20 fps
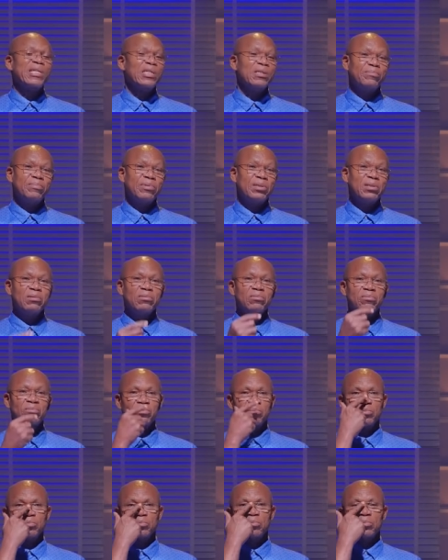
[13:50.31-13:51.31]
helping.
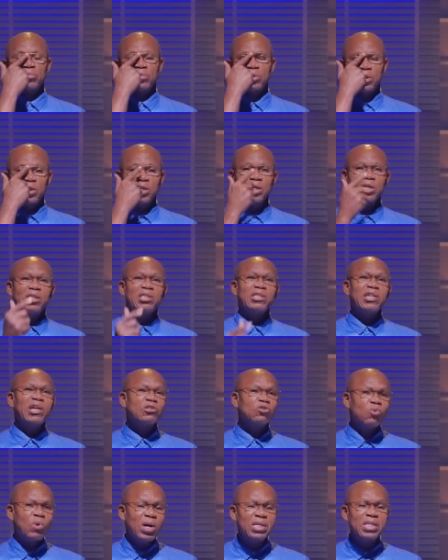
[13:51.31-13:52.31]

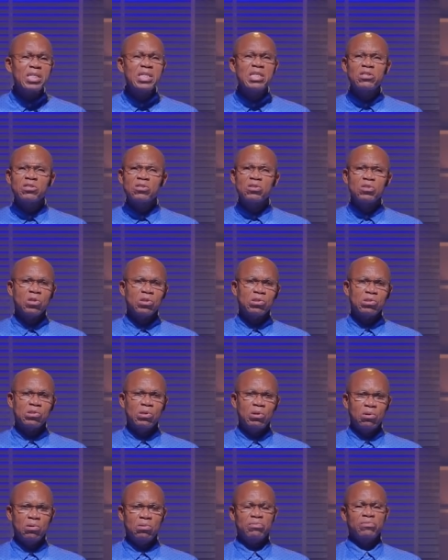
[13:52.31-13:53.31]
That one is not
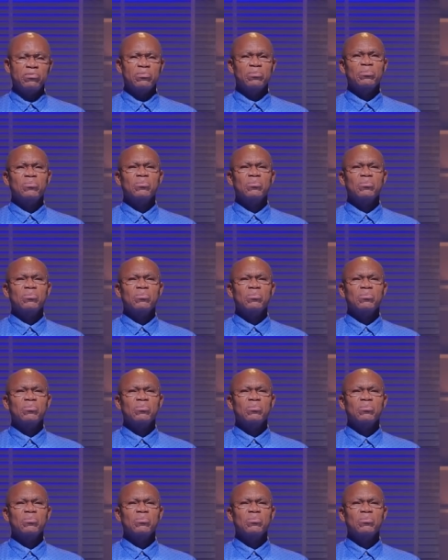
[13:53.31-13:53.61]
love.